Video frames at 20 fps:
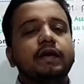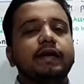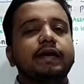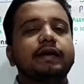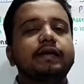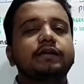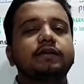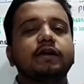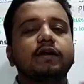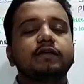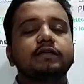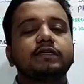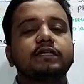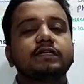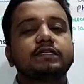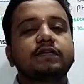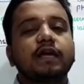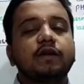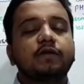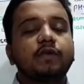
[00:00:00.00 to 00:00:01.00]
In turns, it
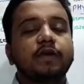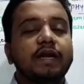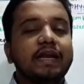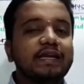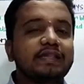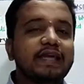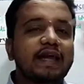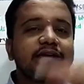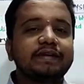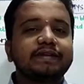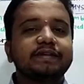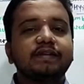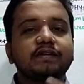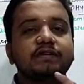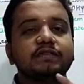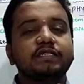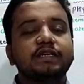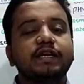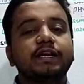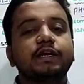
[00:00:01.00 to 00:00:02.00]
is converting that
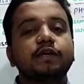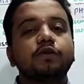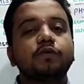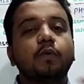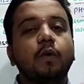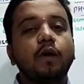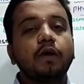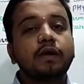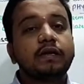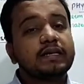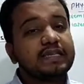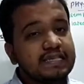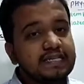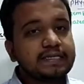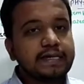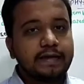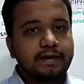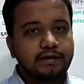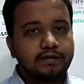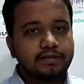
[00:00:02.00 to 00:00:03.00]
energy into what? Heat
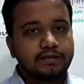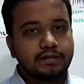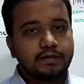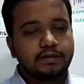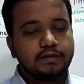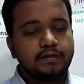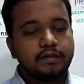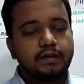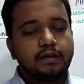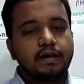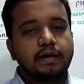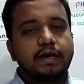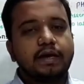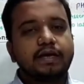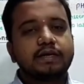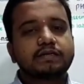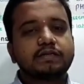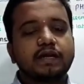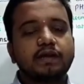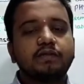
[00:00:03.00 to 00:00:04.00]
energy. It
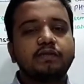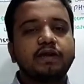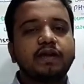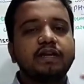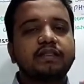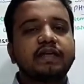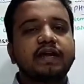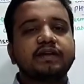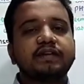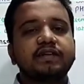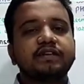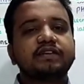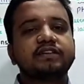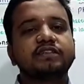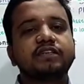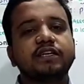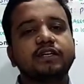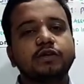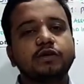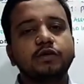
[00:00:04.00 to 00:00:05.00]
is converting that
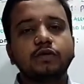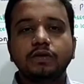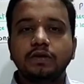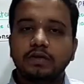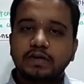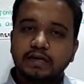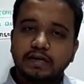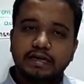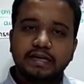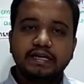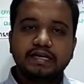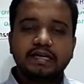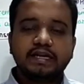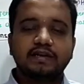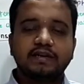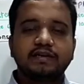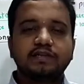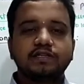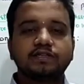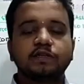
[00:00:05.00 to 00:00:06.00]
energy into heat
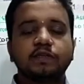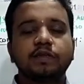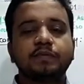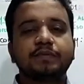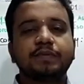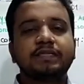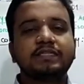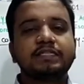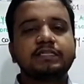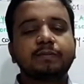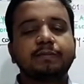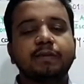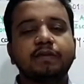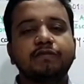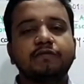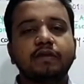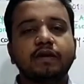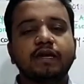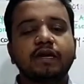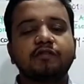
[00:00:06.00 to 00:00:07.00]
energy. So the principle
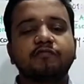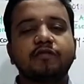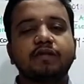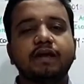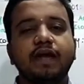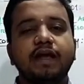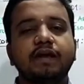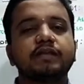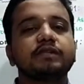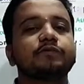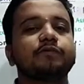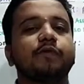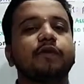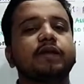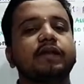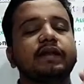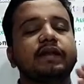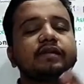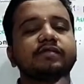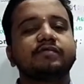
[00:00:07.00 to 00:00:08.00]
for electric iron is
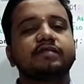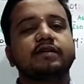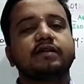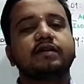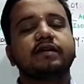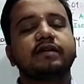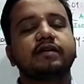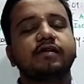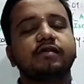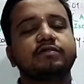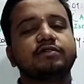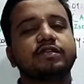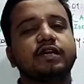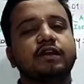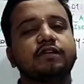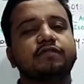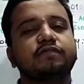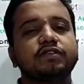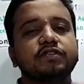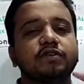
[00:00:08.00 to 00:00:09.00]
what? Electrical energy,
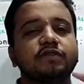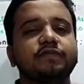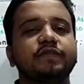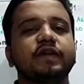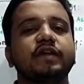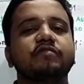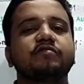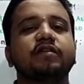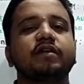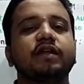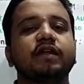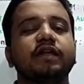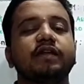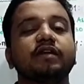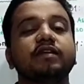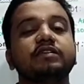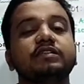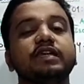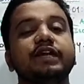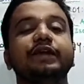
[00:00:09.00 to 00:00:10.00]
conversion of electrical
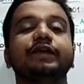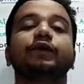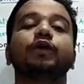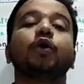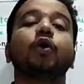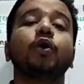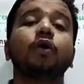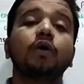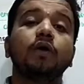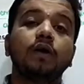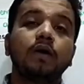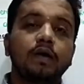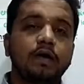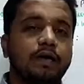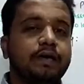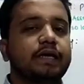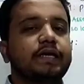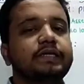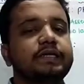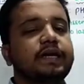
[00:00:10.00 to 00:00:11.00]
energy into
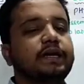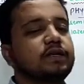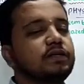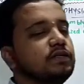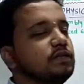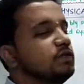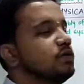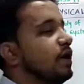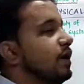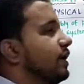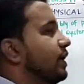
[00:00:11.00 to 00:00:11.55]
heat energy. So I